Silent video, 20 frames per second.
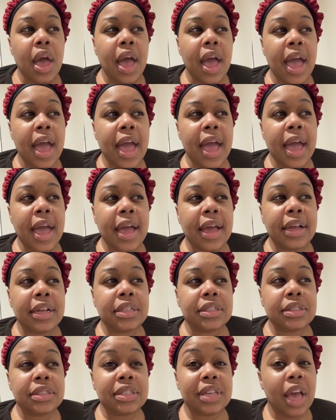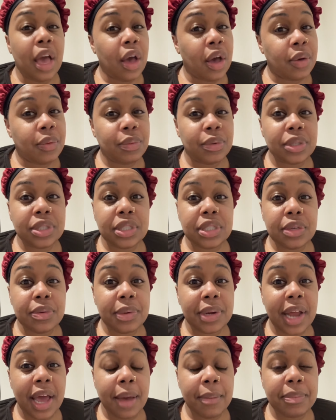And yeah, and we'll see
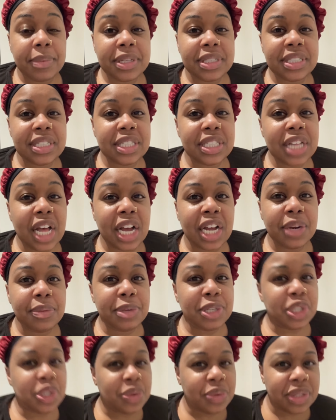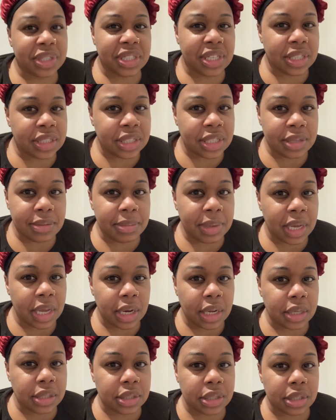what happens. It's not going to be too intense in the
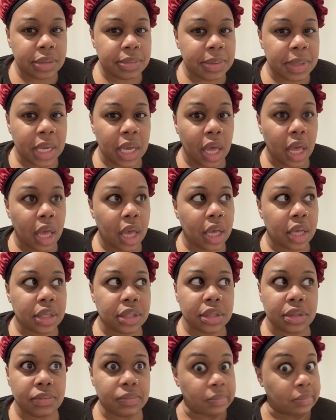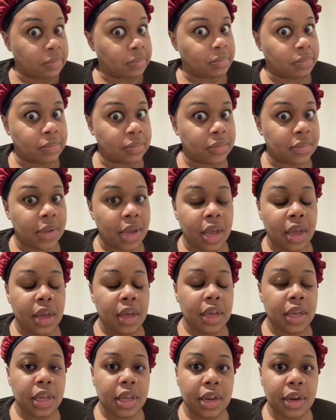beginning just because
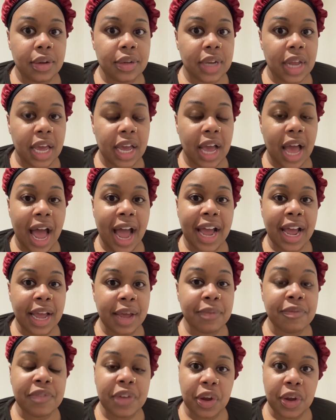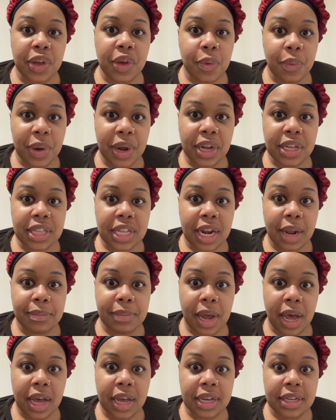you know, like I am very aware that I'm
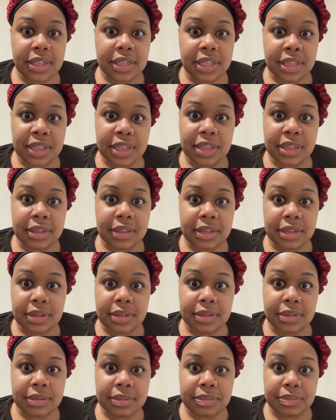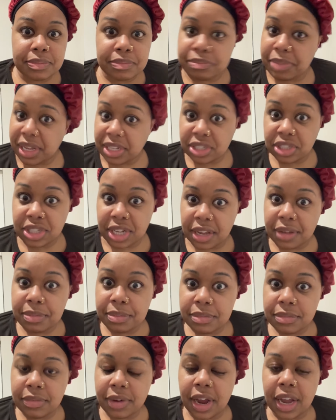not in the best shape,
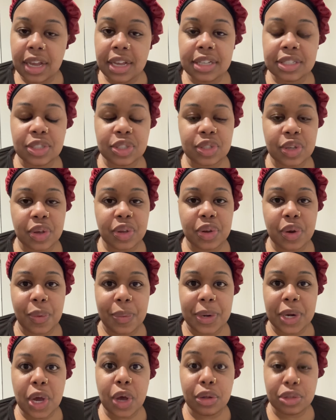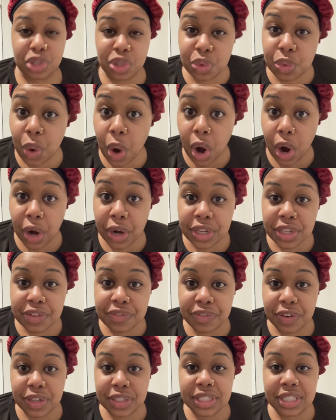right? And so you don't want to go too hard the
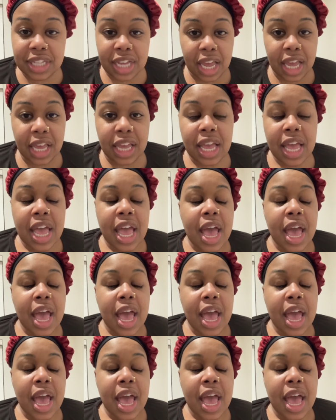first day.